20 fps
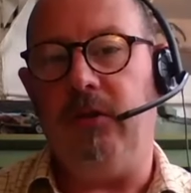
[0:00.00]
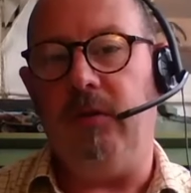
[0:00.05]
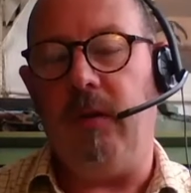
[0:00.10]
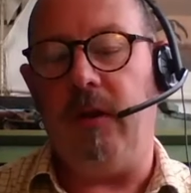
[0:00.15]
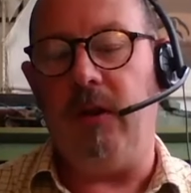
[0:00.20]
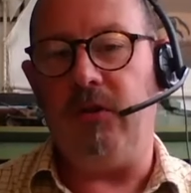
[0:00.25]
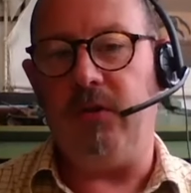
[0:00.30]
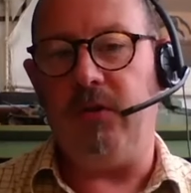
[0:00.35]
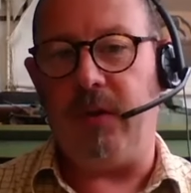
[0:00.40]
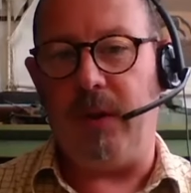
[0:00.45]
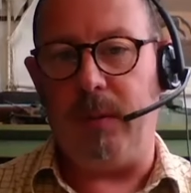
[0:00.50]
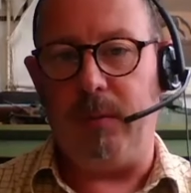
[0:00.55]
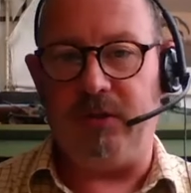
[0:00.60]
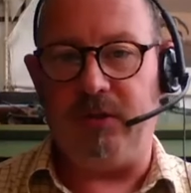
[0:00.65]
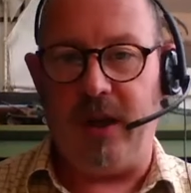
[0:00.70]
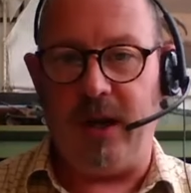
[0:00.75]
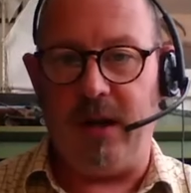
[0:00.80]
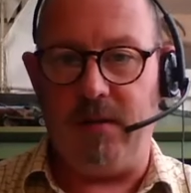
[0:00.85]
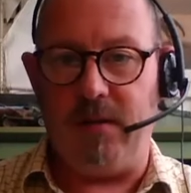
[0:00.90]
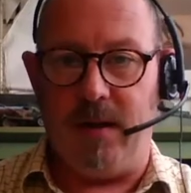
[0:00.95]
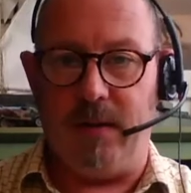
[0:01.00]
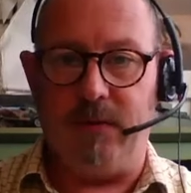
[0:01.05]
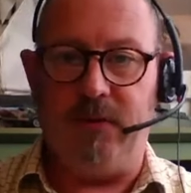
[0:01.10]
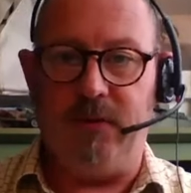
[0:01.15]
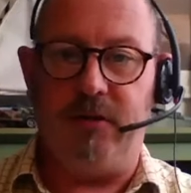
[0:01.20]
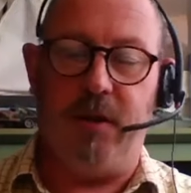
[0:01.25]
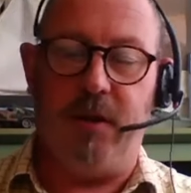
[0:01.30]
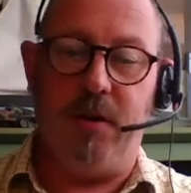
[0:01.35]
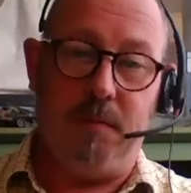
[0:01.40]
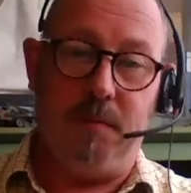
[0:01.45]
to a range of famous aircraft.
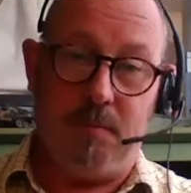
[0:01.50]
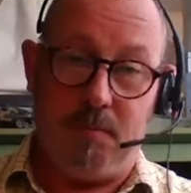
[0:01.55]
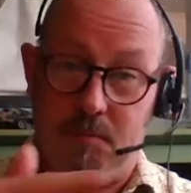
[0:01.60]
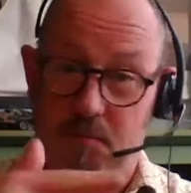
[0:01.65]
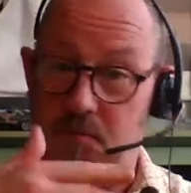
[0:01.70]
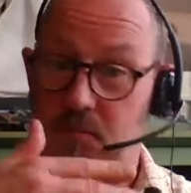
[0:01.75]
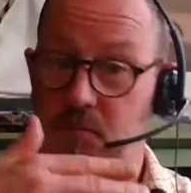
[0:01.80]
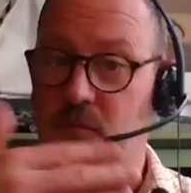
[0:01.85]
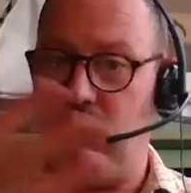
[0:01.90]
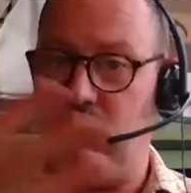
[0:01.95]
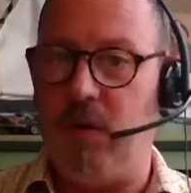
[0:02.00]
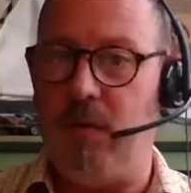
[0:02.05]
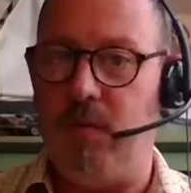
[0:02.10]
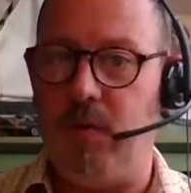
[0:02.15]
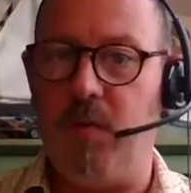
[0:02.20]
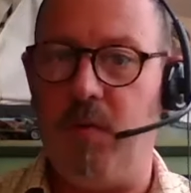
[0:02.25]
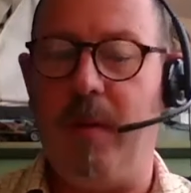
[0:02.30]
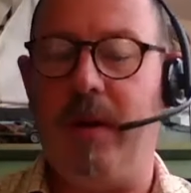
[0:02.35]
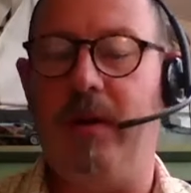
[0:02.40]
So you, you